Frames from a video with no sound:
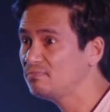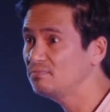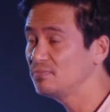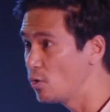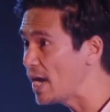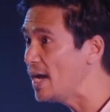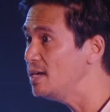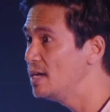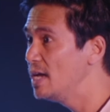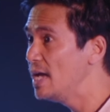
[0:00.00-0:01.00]
Okay?
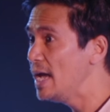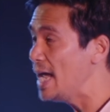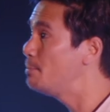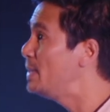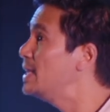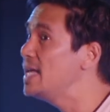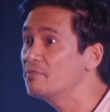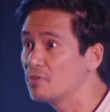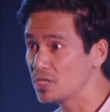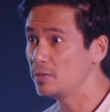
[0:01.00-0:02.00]
And
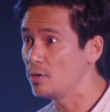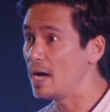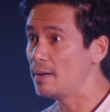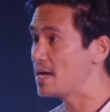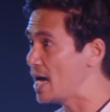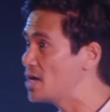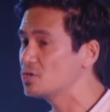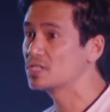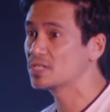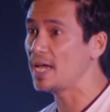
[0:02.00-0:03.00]
believers, you know, I
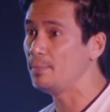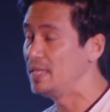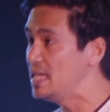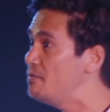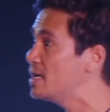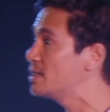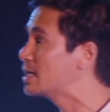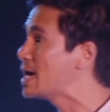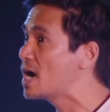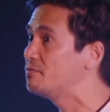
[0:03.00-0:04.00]
should say, believing in the
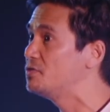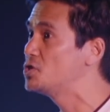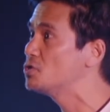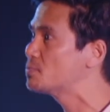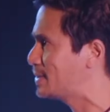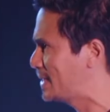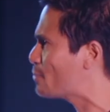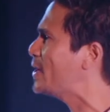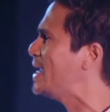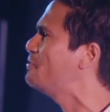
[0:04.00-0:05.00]
God of the Jews, but they
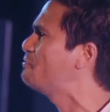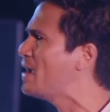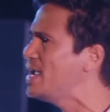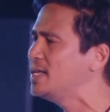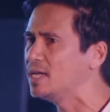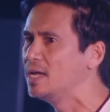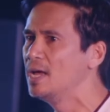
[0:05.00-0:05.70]
were invaded.